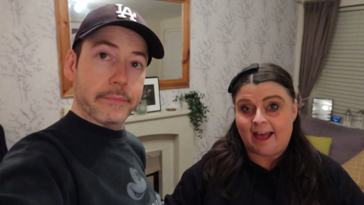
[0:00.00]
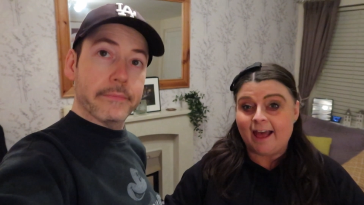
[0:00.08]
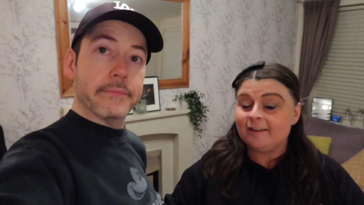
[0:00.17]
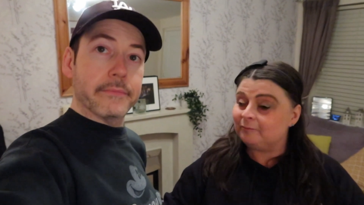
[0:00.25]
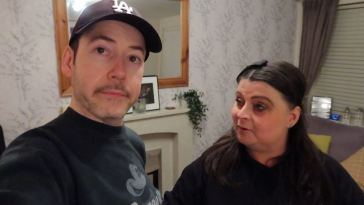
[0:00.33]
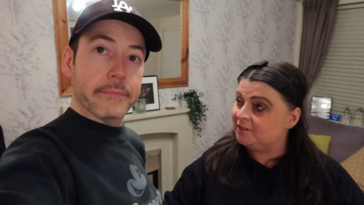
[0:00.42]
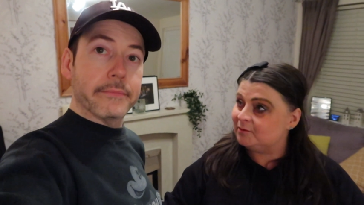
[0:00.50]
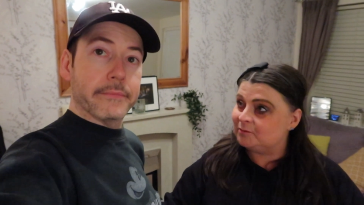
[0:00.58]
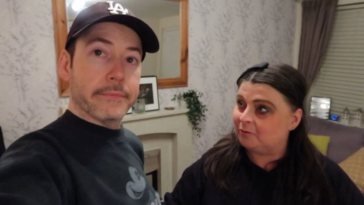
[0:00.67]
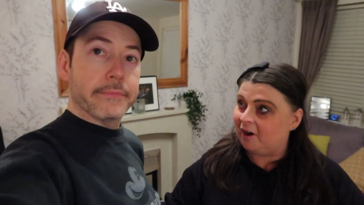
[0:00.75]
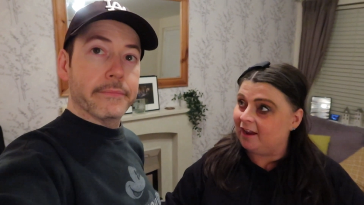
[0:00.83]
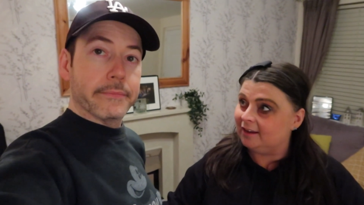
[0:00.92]
Speaker 1: yeah which was
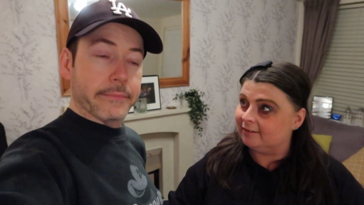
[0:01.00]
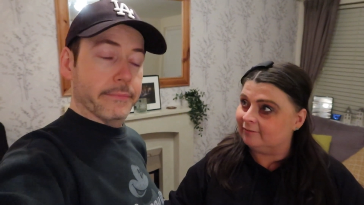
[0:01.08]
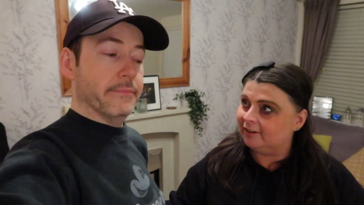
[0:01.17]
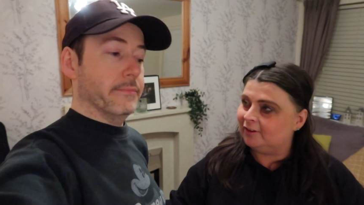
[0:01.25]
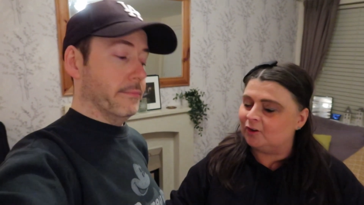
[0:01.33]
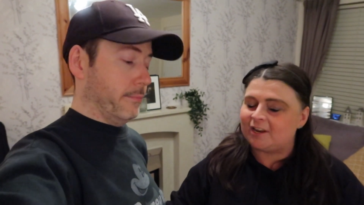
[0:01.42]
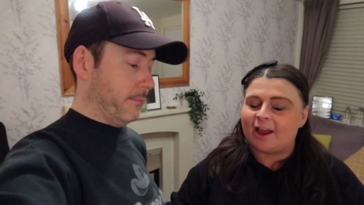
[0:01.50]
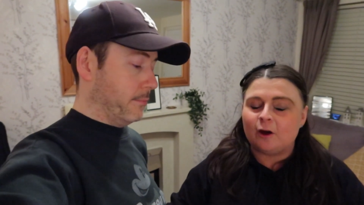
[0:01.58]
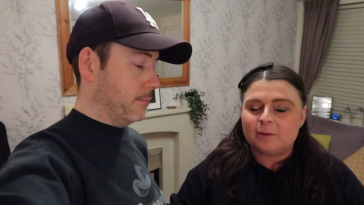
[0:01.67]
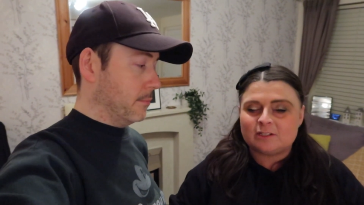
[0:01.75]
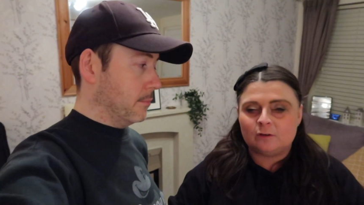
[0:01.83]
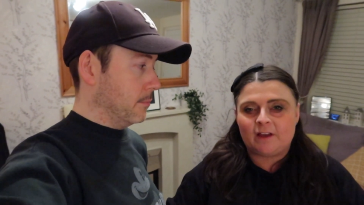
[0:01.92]
great mm. really good i
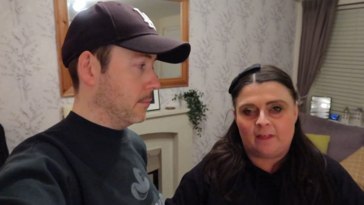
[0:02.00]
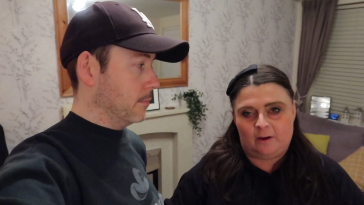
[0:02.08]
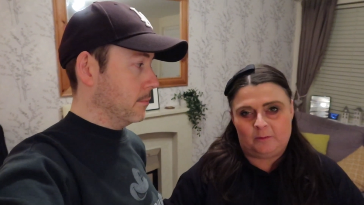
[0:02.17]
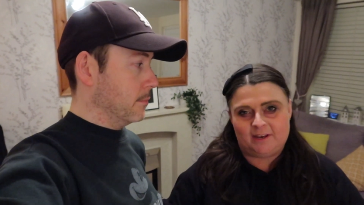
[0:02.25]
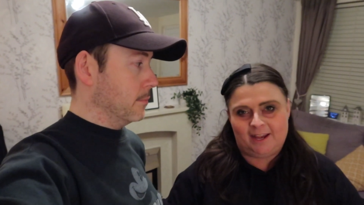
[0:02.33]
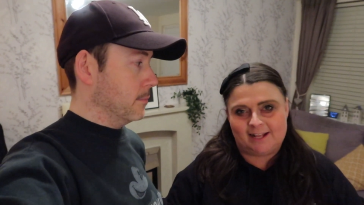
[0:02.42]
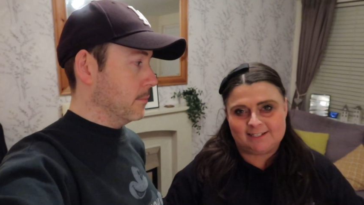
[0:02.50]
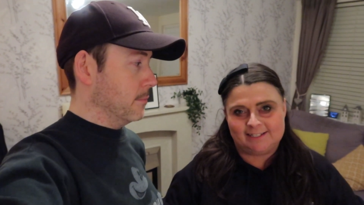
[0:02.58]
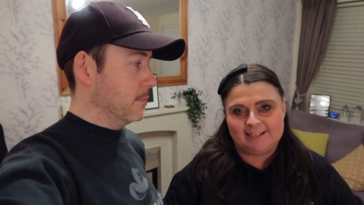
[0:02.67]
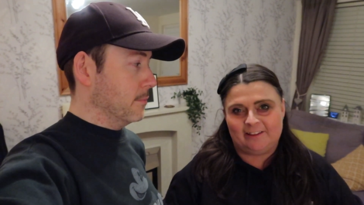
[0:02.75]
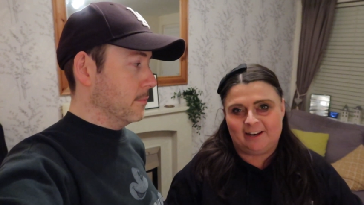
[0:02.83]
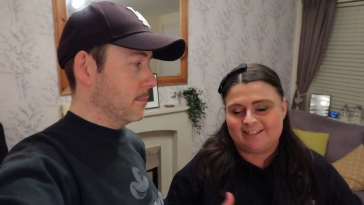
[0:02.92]
always love that though when you get to the
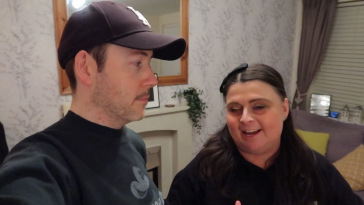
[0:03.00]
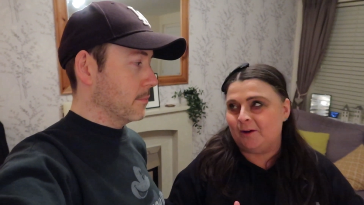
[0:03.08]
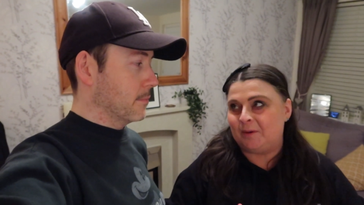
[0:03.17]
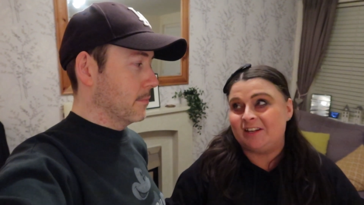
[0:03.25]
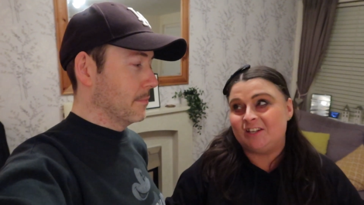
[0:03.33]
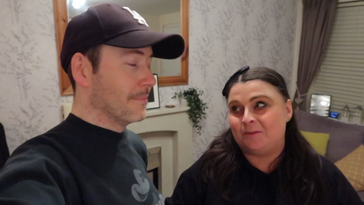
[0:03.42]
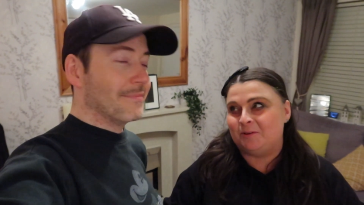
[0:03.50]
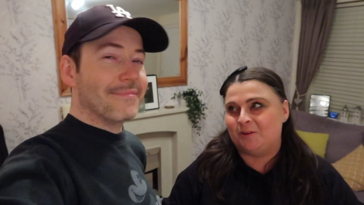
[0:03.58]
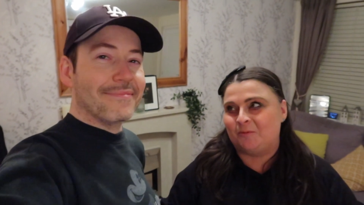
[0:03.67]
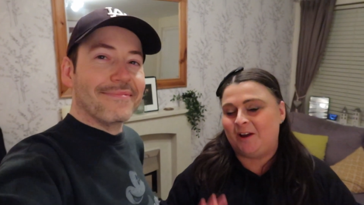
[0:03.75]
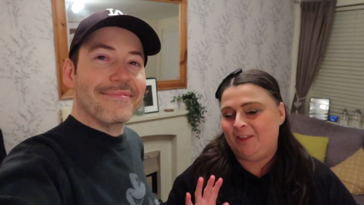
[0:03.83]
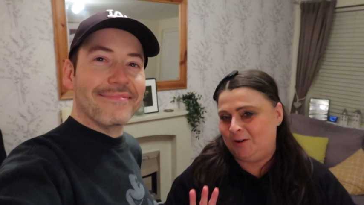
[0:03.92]
till and it's like a bit cheaper than
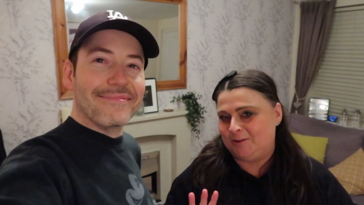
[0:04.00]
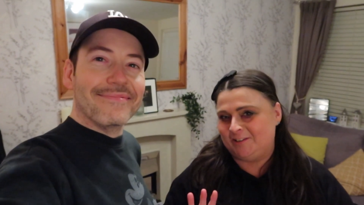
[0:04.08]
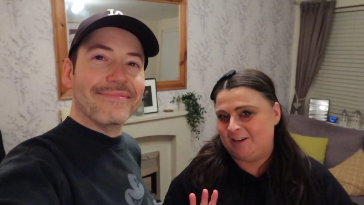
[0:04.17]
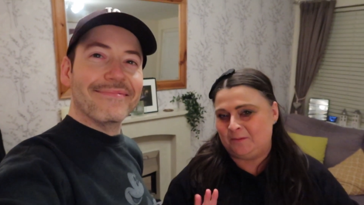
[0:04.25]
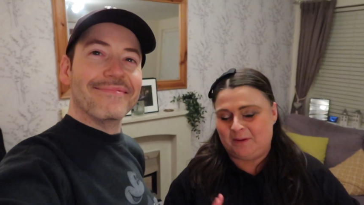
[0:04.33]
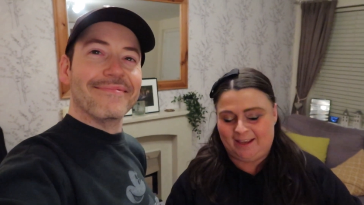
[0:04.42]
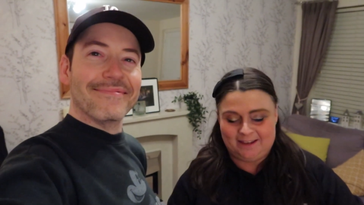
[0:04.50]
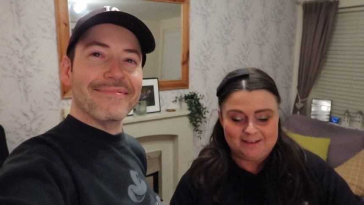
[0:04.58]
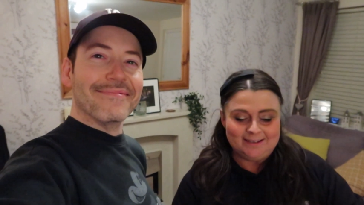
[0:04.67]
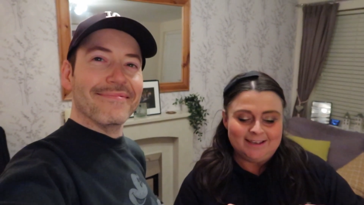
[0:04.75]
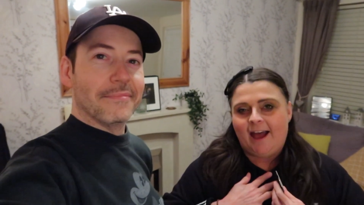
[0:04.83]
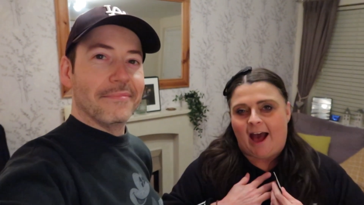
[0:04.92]
what you thought it was going to be
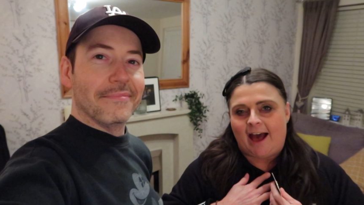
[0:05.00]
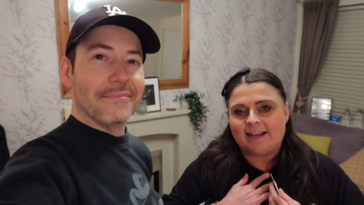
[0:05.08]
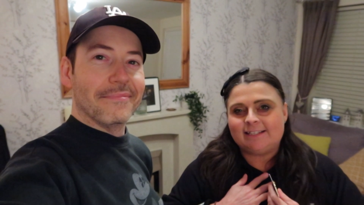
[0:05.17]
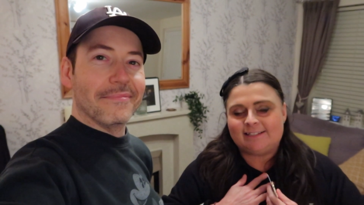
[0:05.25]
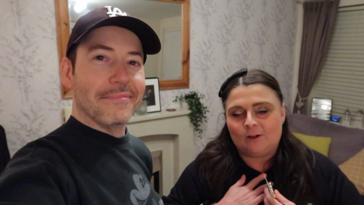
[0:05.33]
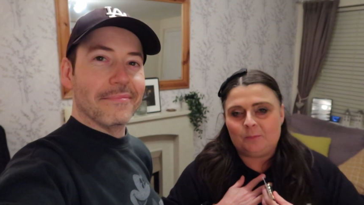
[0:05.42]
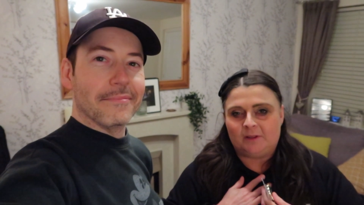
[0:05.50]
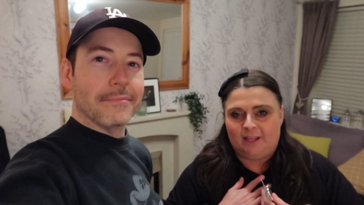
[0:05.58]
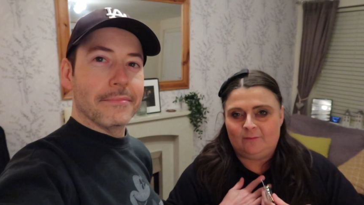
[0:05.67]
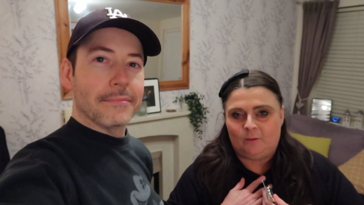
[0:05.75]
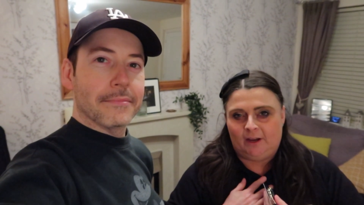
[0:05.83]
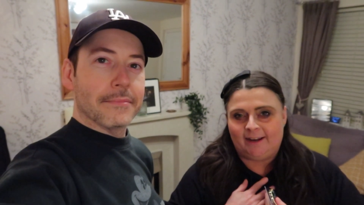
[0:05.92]
i still
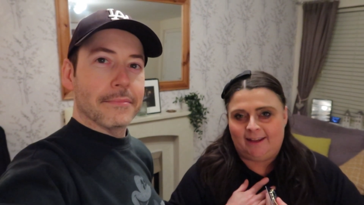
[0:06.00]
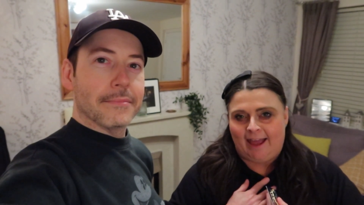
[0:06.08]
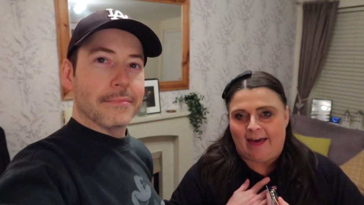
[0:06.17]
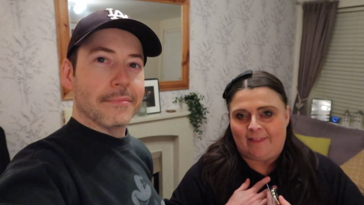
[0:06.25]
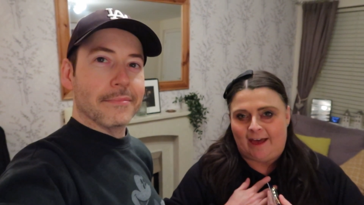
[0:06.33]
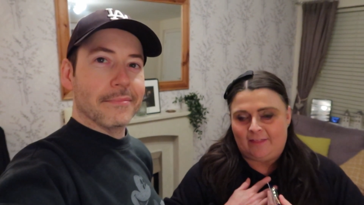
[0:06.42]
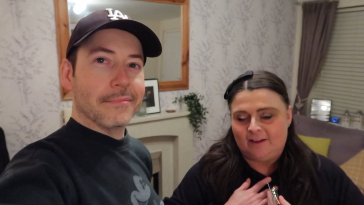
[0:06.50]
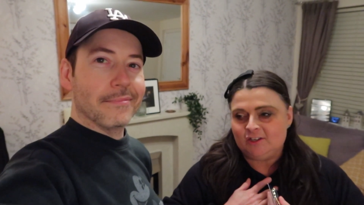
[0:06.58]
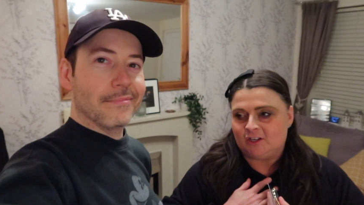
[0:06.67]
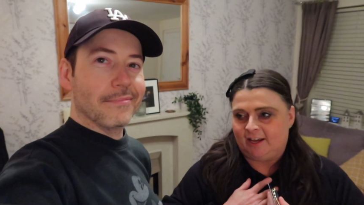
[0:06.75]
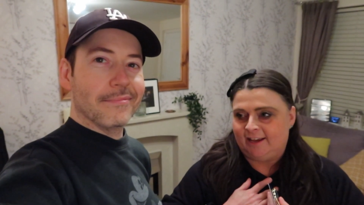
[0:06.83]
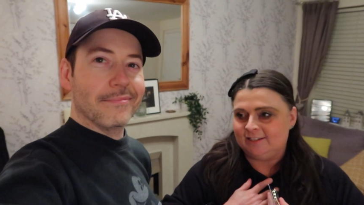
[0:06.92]
believe we're going to get there this
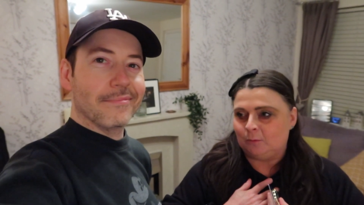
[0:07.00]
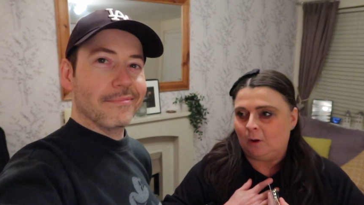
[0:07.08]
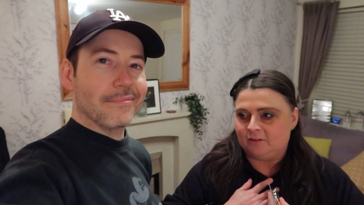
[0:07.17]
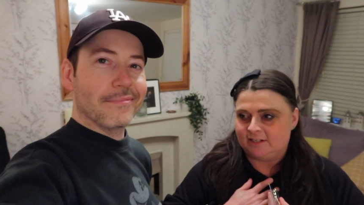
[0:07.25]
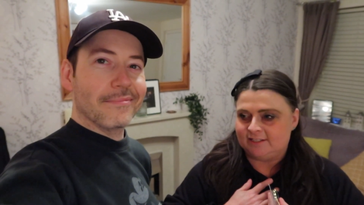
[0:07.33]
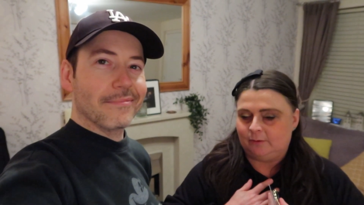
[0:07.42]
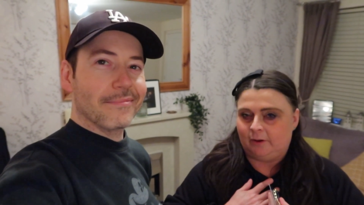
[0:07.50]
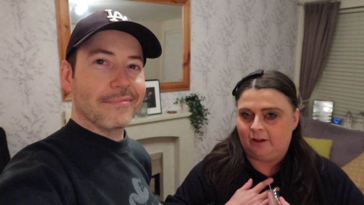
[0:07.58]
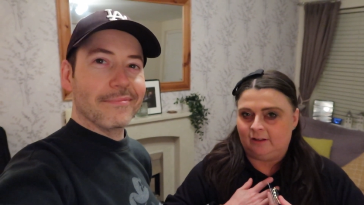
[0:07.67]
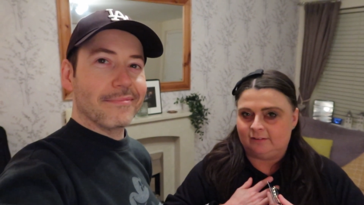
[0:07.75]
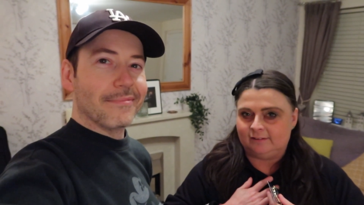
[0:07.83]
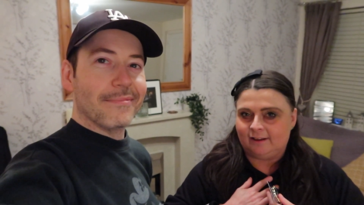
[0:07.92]
year to walt disney
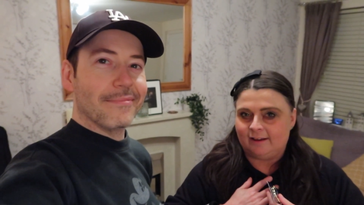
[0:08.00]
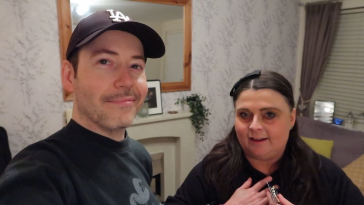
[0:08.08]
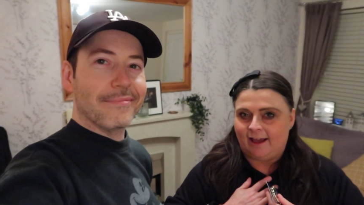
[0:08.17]
world